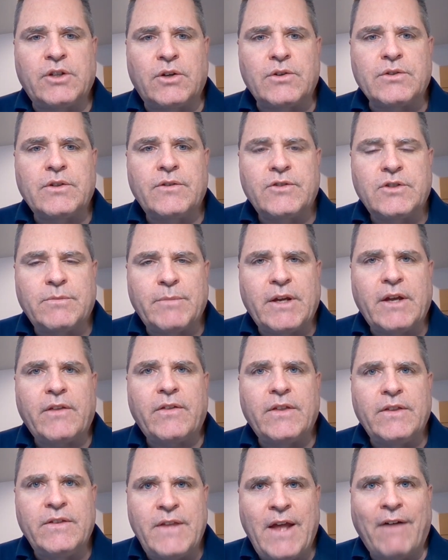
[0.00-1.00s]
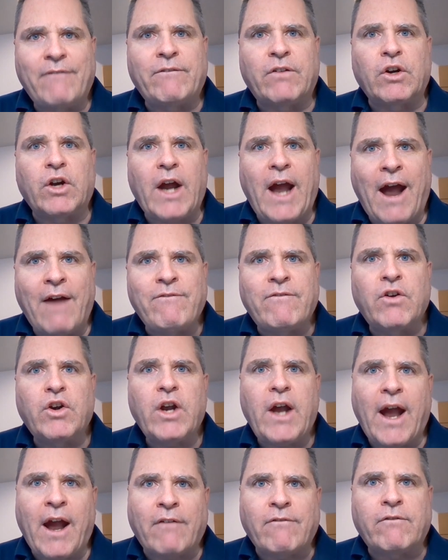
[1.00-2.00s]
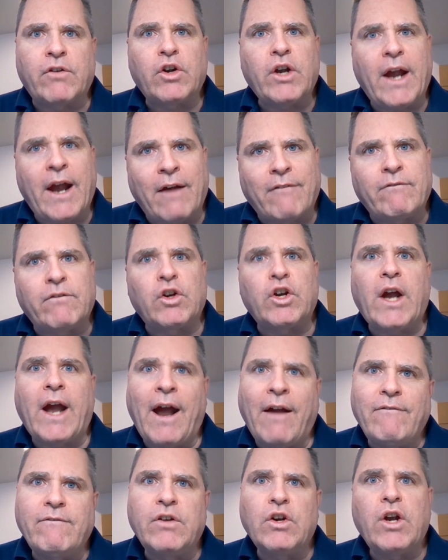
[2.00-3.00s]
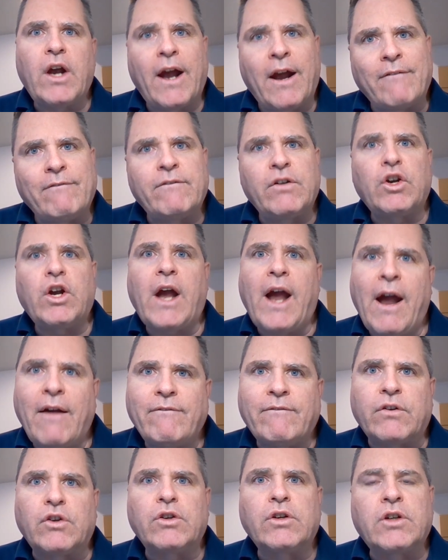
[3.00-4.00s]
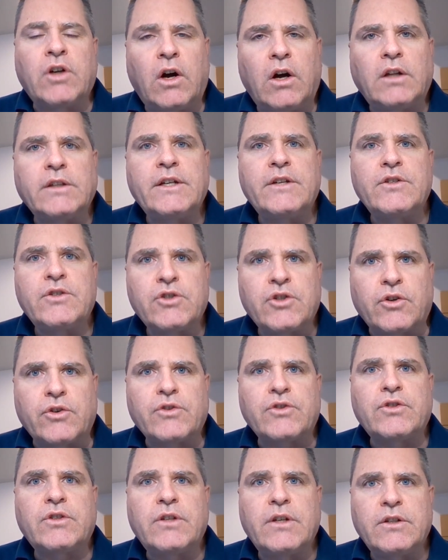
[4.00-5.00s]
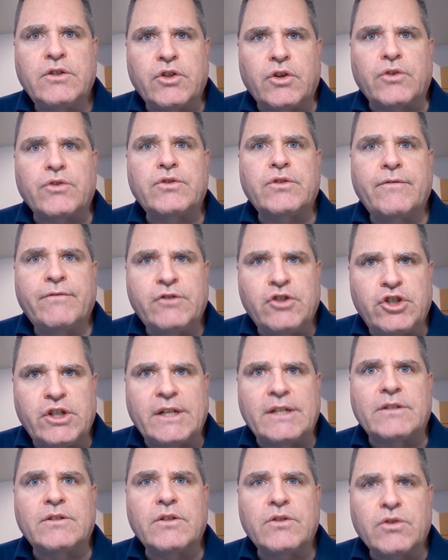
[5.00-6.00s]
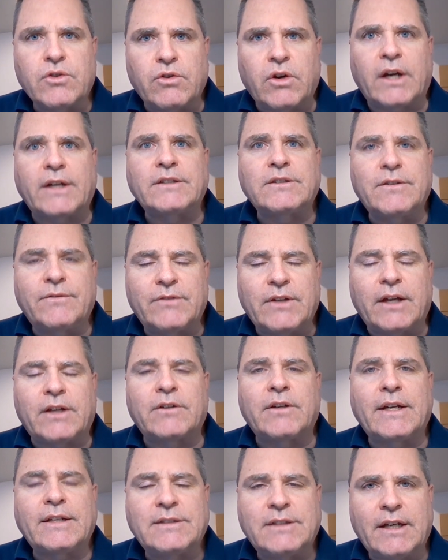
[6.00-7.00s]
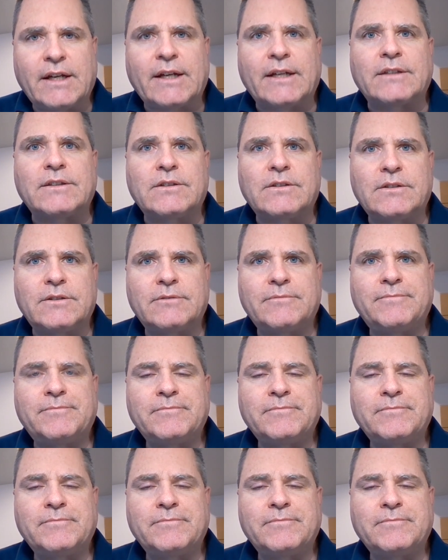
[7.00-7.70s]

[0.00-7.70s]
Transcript: Joseph Smith never, ever, ever, ever, ever, ever, ever called his church the Church of Jesus Christ of Latter day Saints.